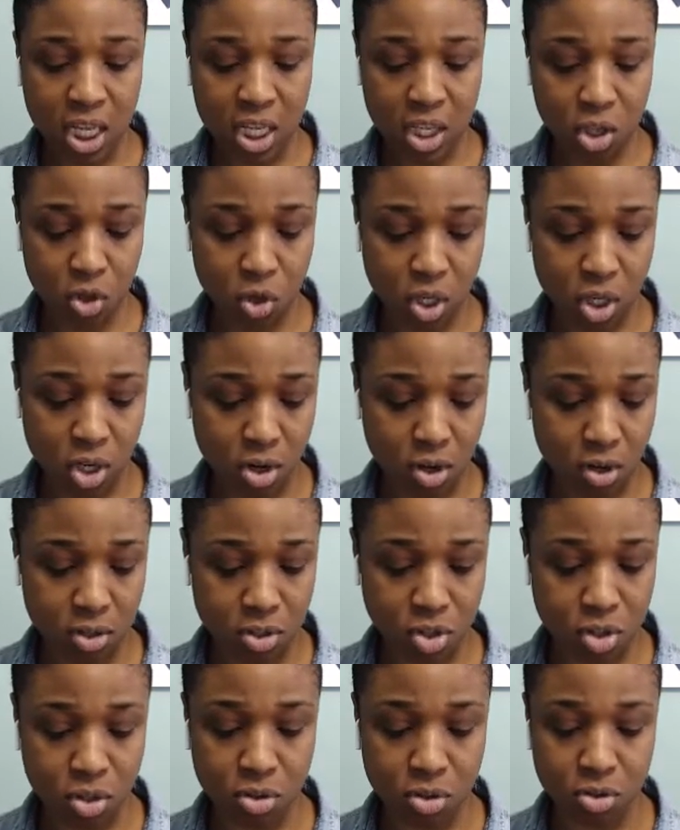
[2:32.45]
You could
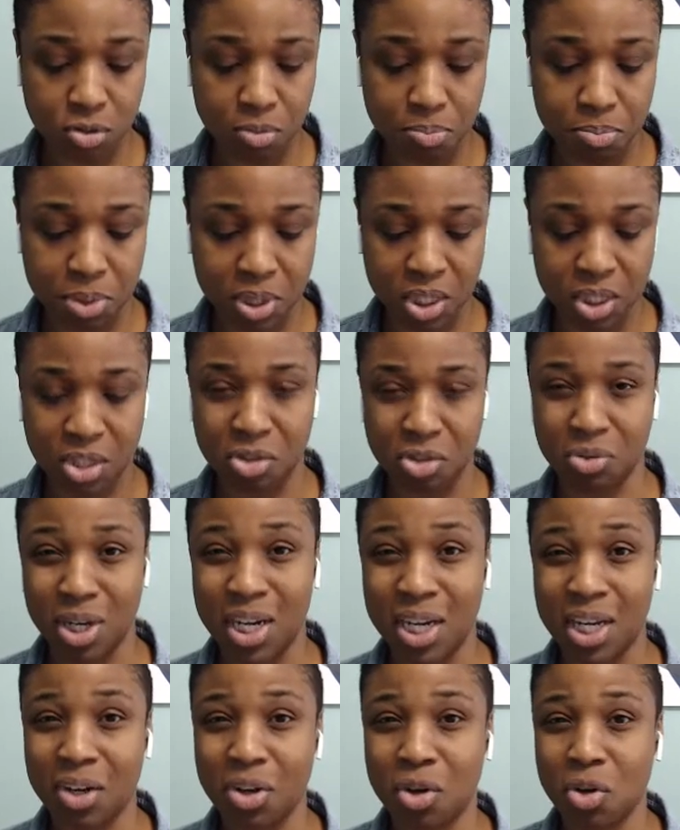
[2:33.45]
also be
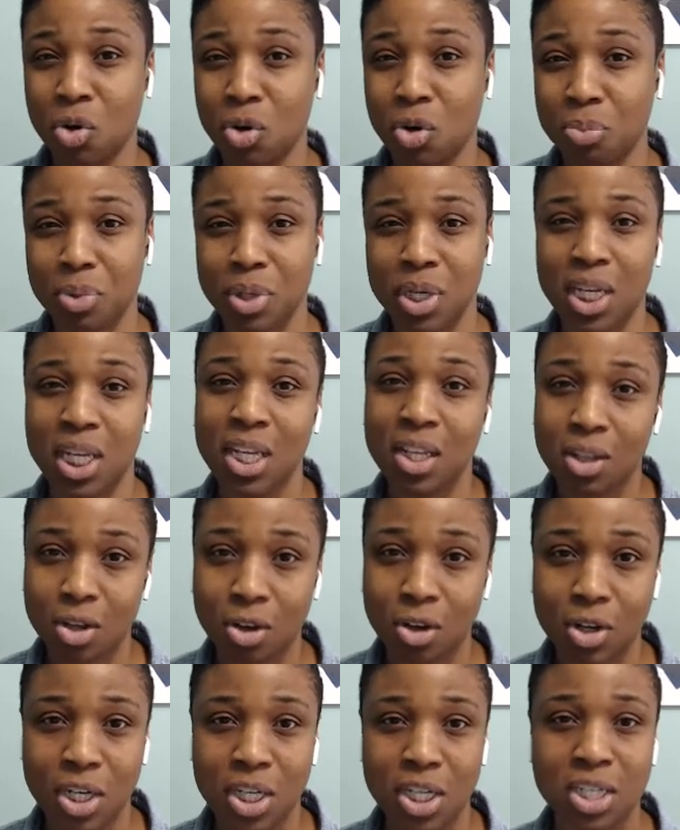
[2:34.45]
creating corporate
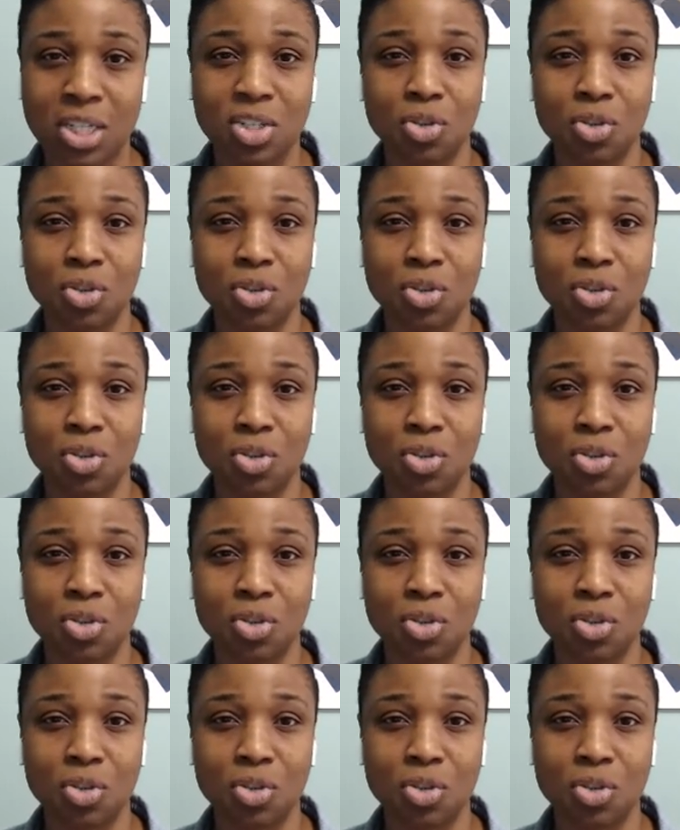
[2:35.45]
e-learning.